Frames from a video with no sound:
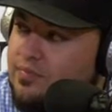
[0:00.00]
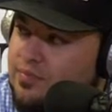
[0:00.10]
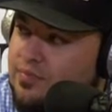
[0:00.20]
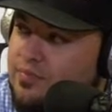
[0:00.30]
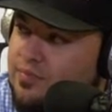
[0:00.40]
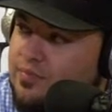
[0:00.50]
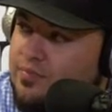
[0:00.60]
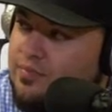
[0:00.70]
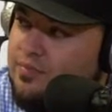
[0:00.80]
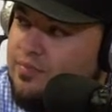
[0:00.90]

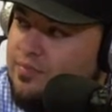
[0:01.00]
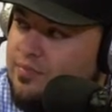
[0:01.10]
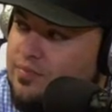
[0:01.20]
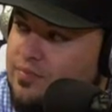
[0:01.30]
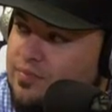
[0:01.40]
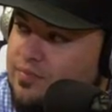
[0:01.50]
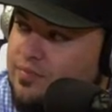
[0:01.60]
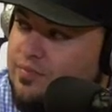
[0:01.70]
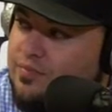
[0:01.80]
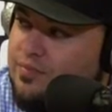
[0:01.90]

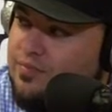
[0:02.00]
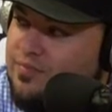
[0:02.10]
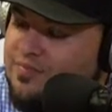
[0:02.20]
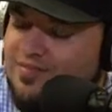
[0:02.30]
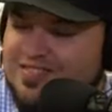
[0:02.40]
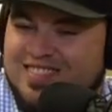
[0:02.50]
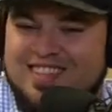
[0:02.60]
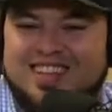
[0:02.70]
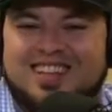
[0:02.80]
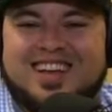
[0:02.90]

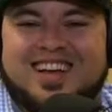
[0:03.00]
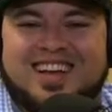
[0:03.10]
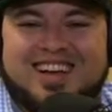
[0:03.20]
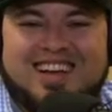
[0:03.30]
No words are spoken by the person on screen.